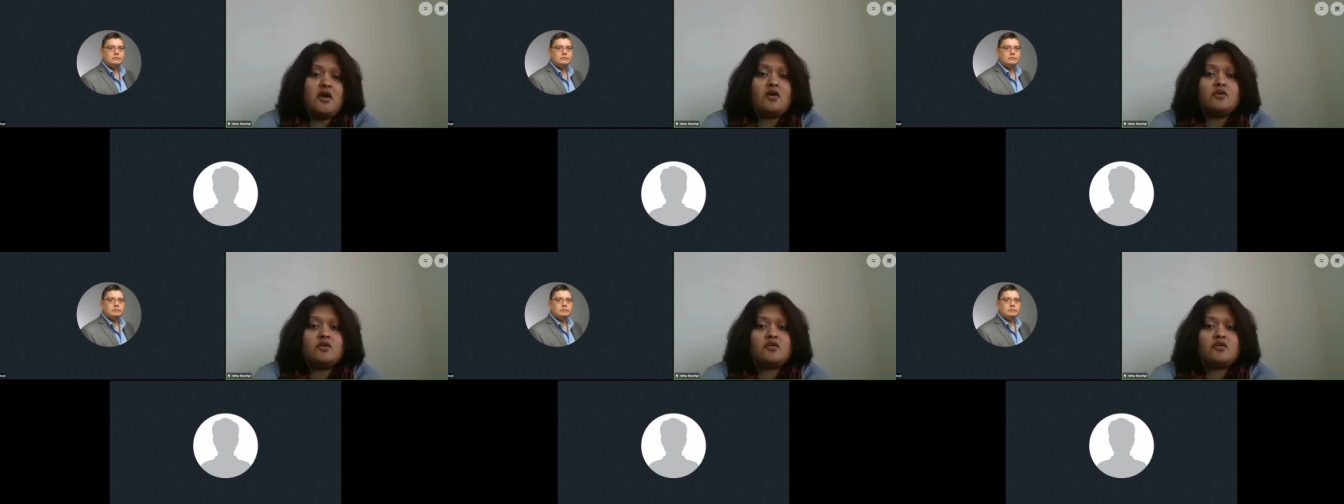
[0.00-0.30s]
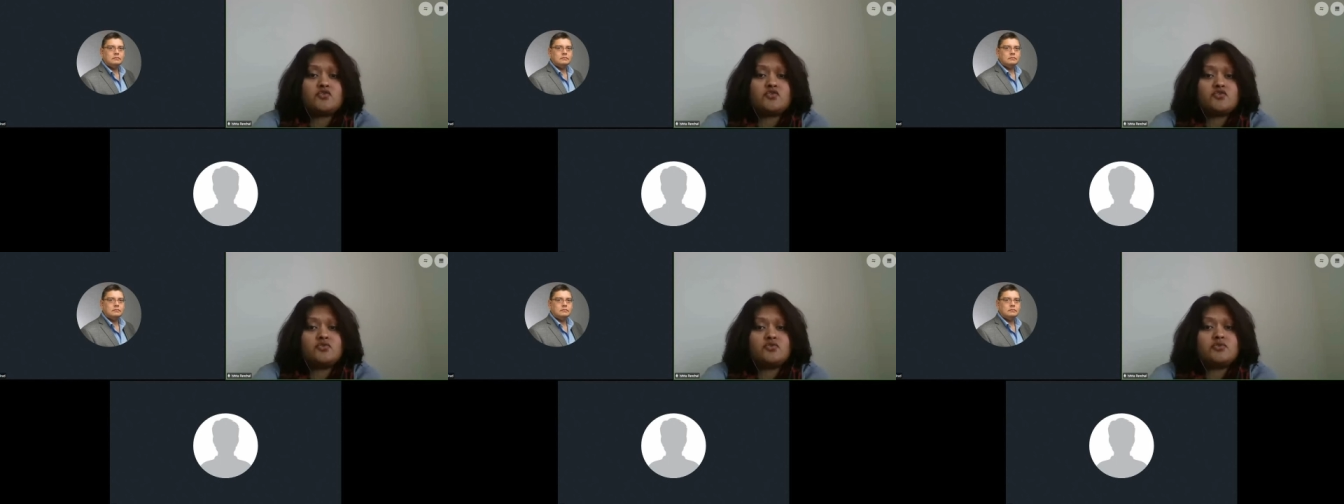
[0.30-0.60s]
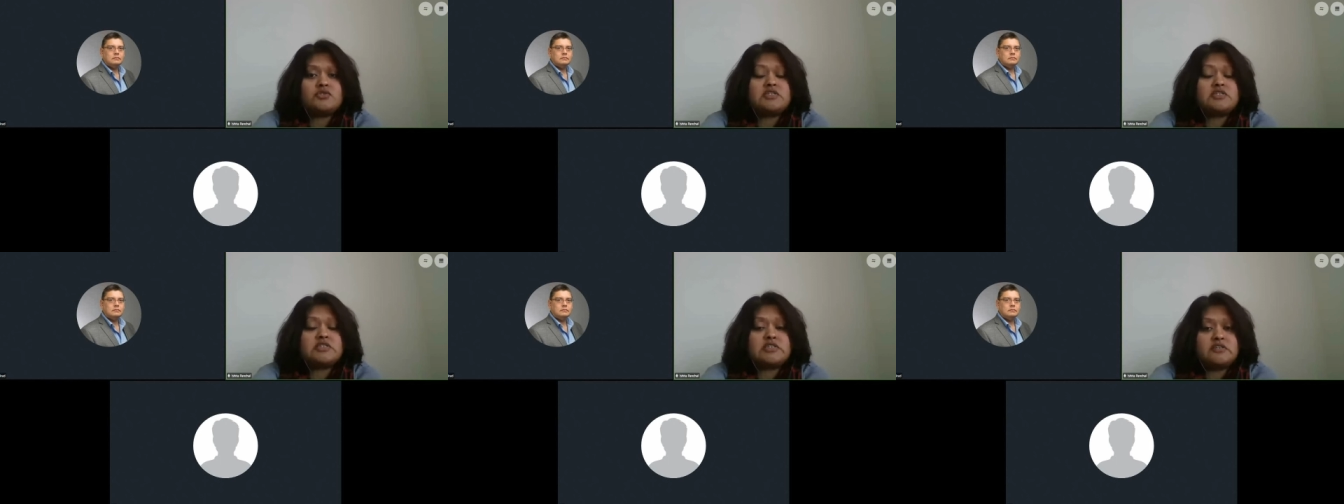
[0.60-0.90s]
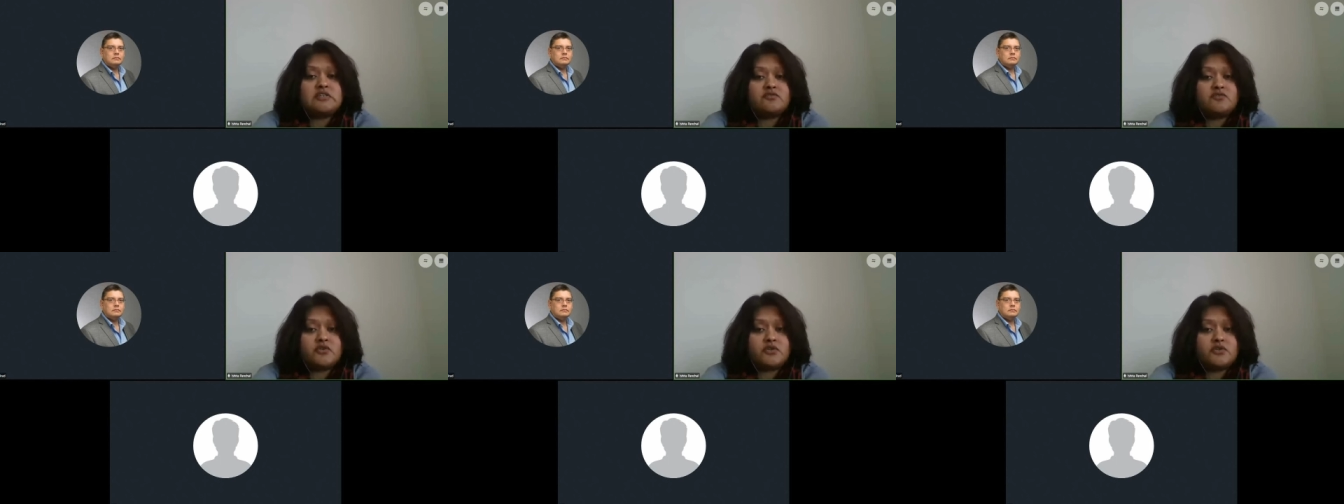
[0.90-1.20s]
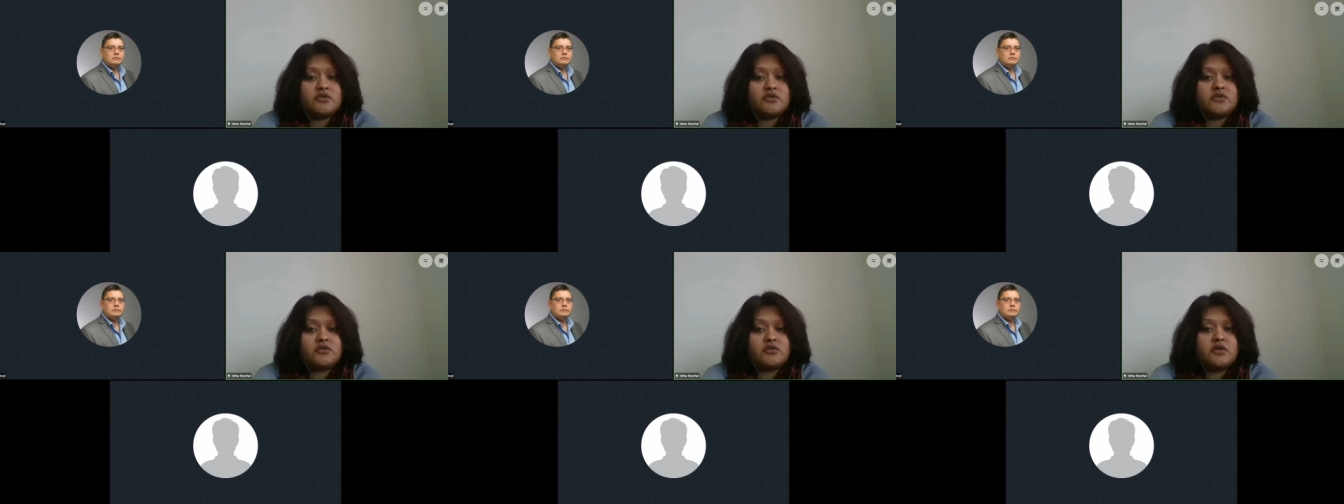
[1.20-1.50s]
also
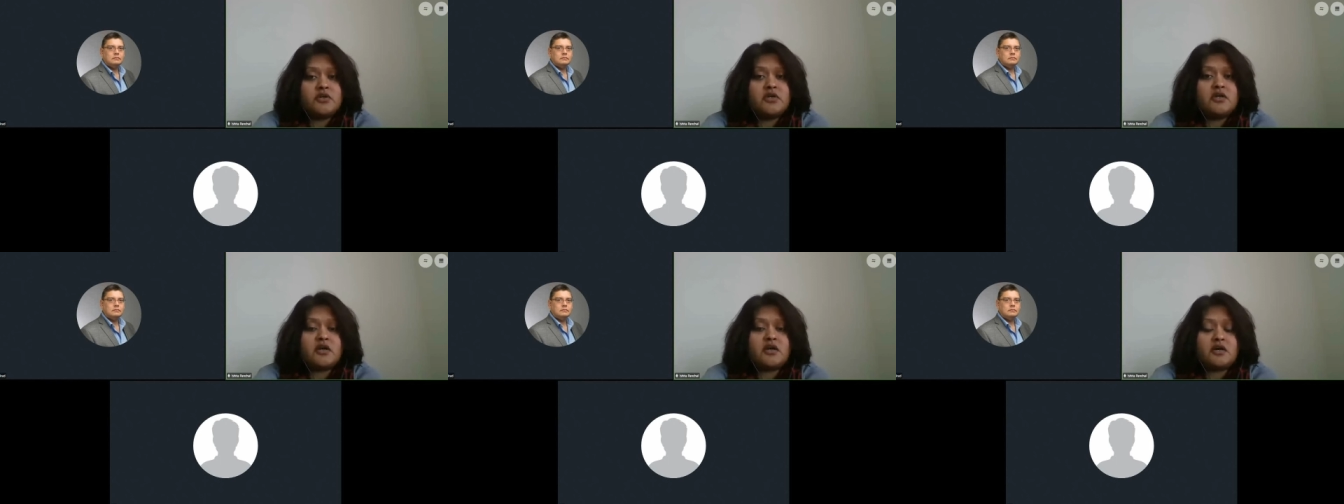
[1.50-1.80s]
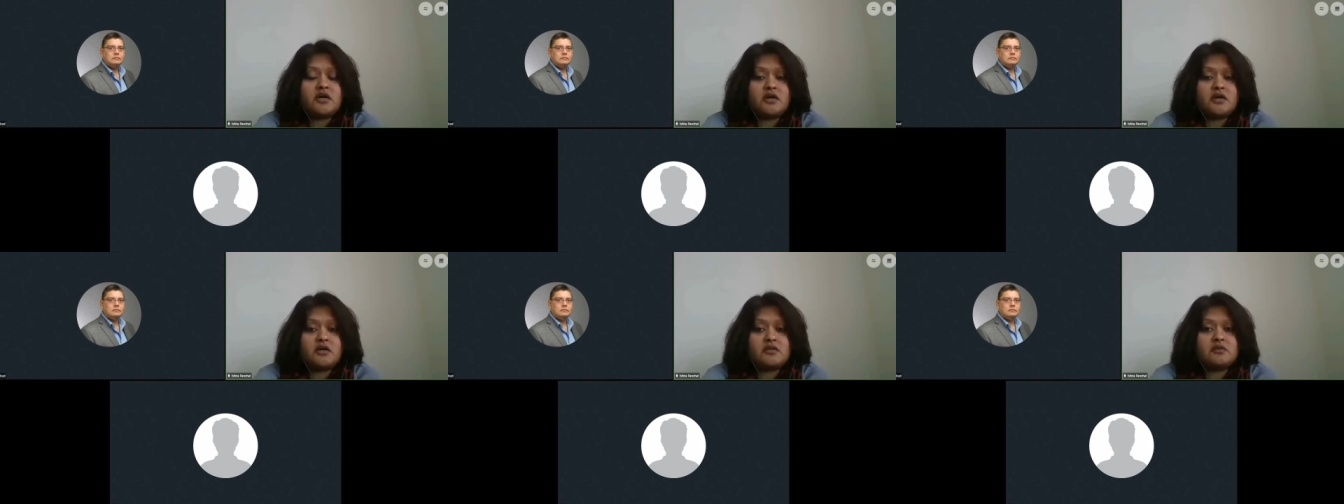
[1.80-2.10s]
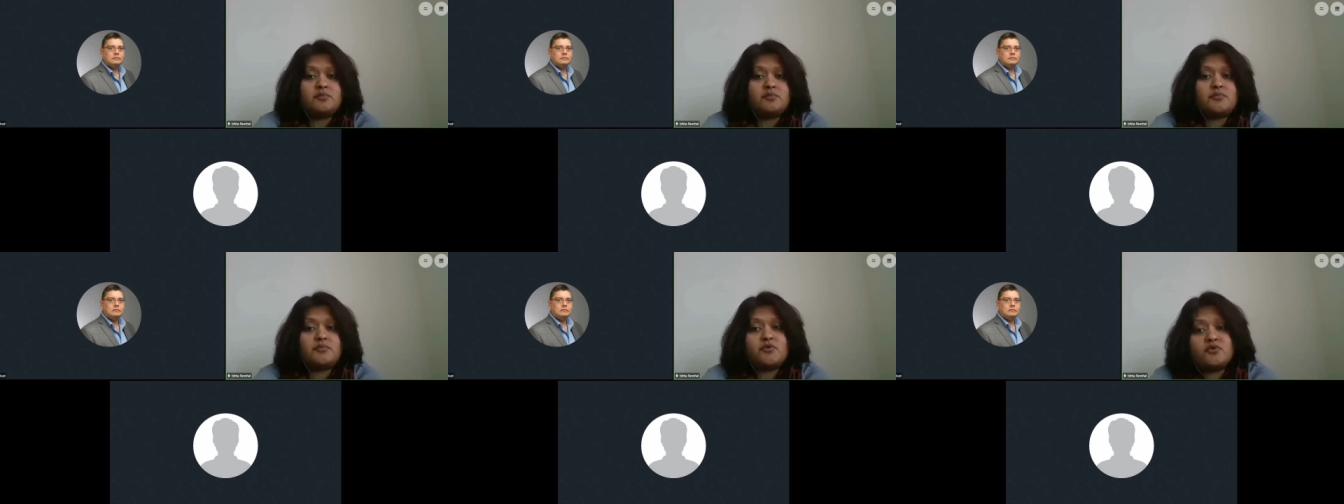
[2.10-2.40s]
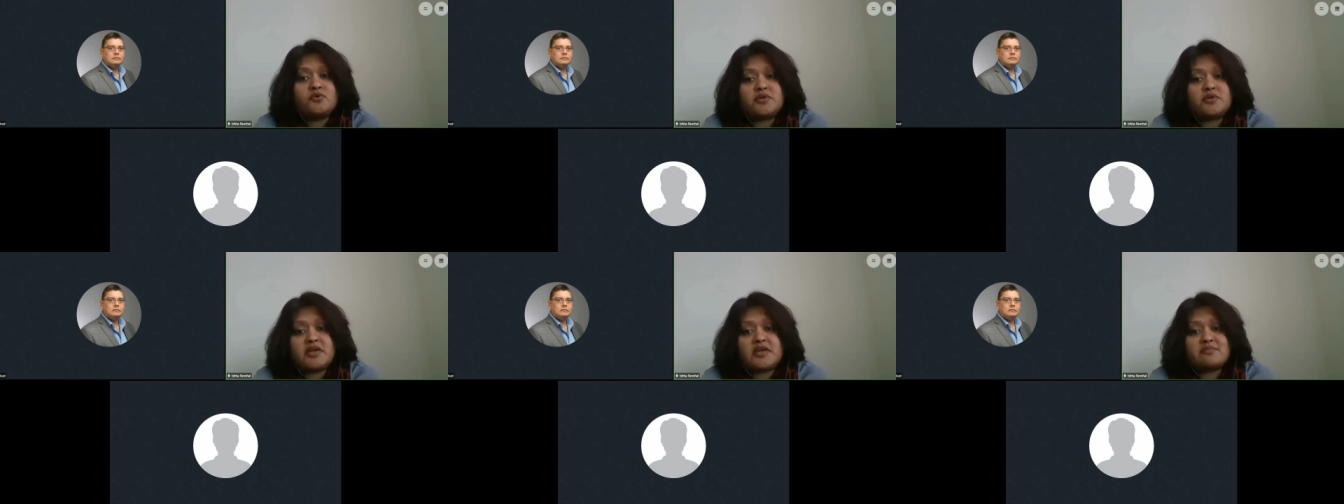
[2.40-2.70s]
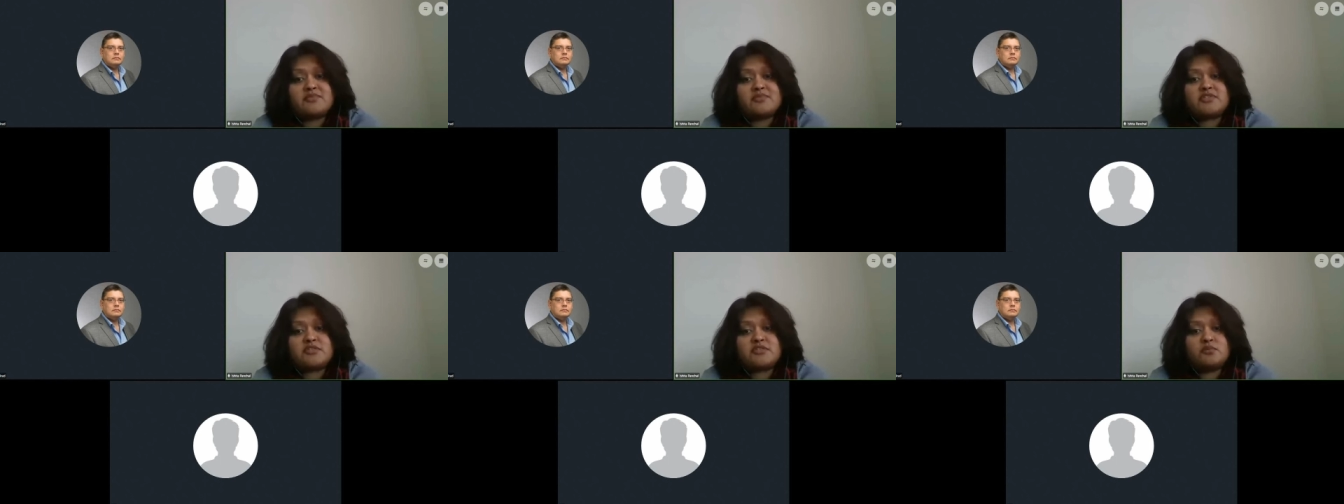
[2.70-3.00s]
deliver the
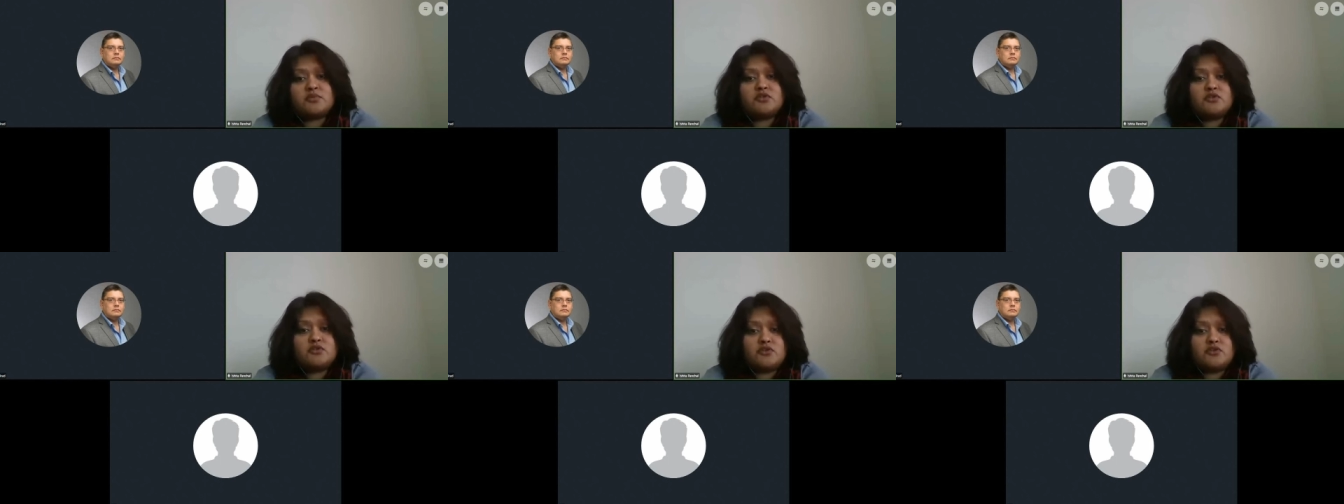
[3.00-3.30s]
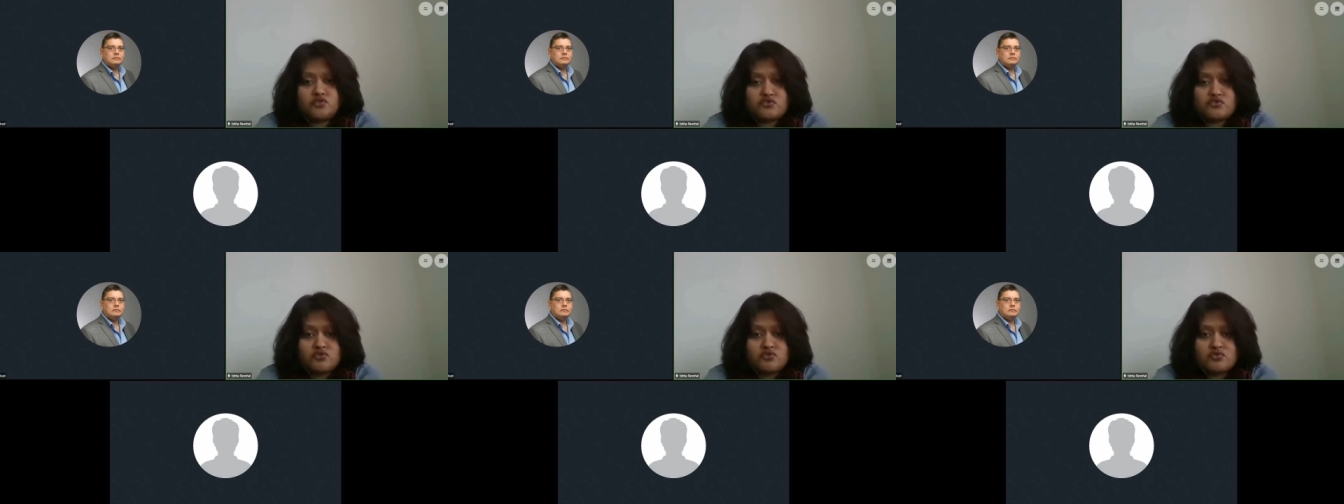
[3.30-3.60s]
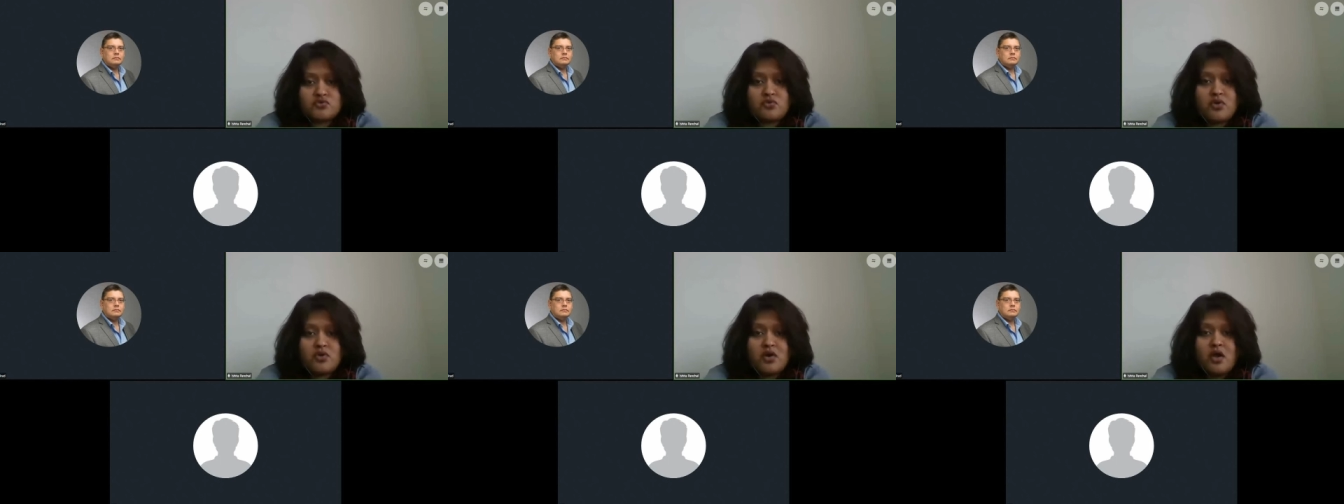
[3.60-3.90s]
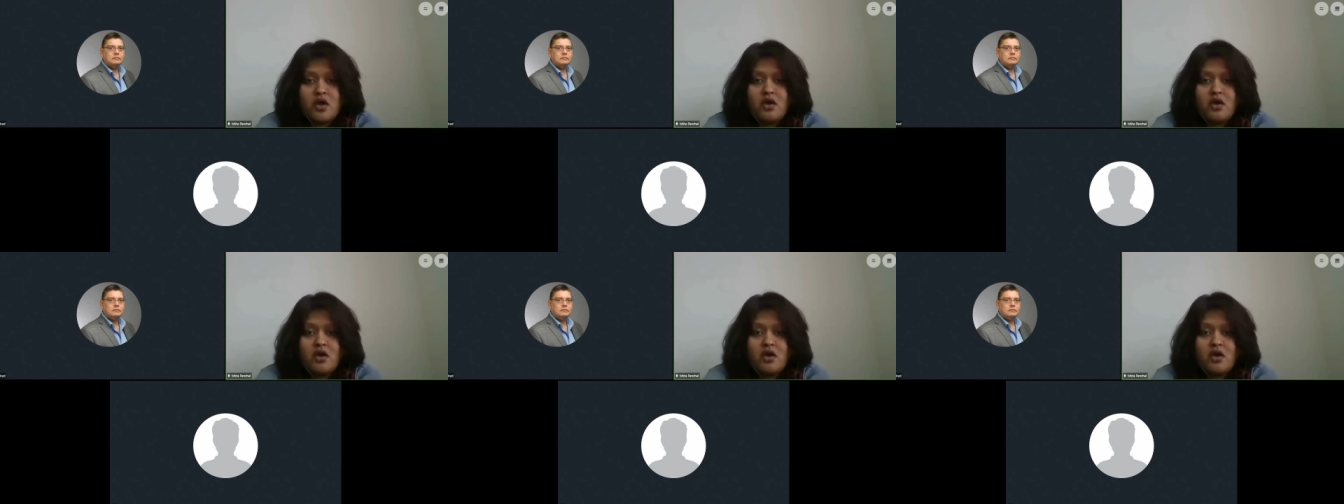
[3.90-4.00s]
programs similar to